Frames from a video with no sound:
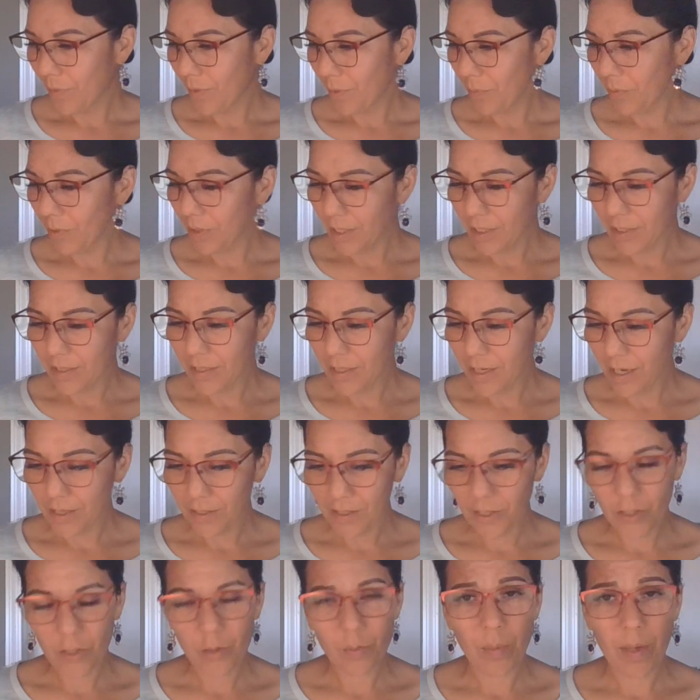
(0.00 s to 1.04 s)
Well, that's not
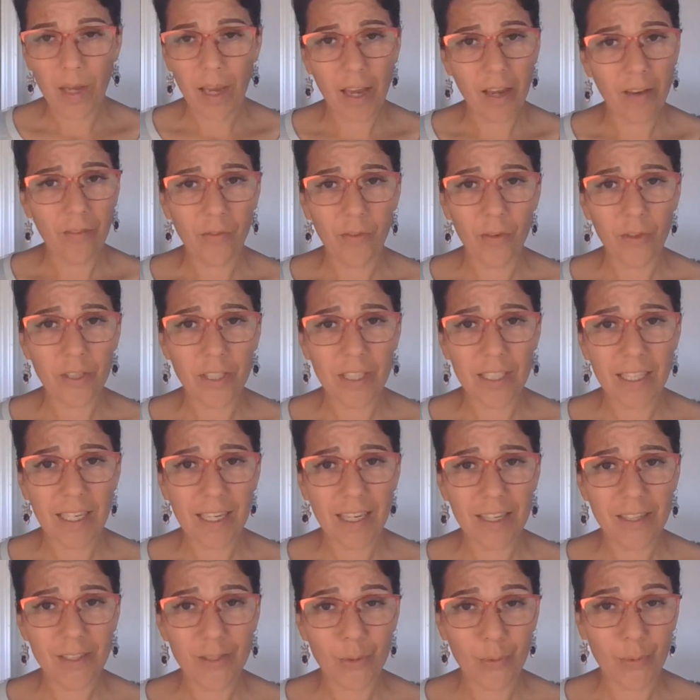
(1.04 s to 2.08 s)
too bad for
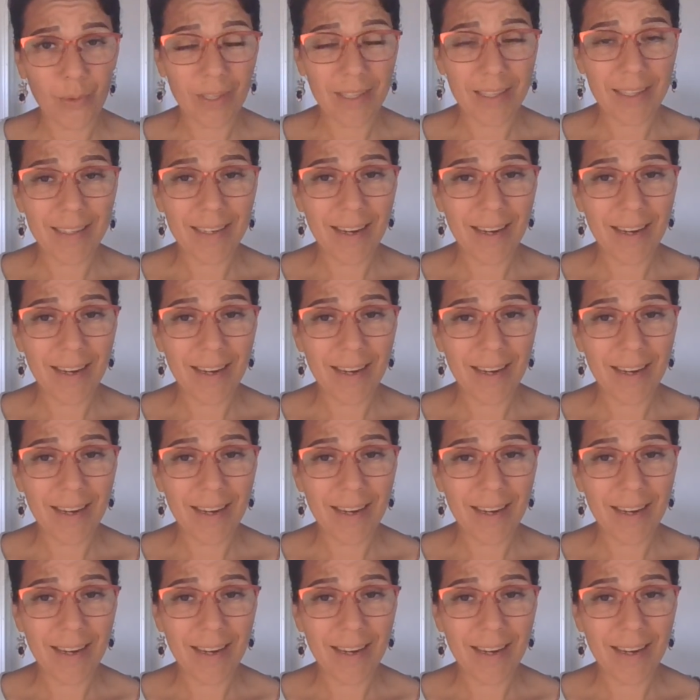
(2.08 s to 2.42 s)
today's read.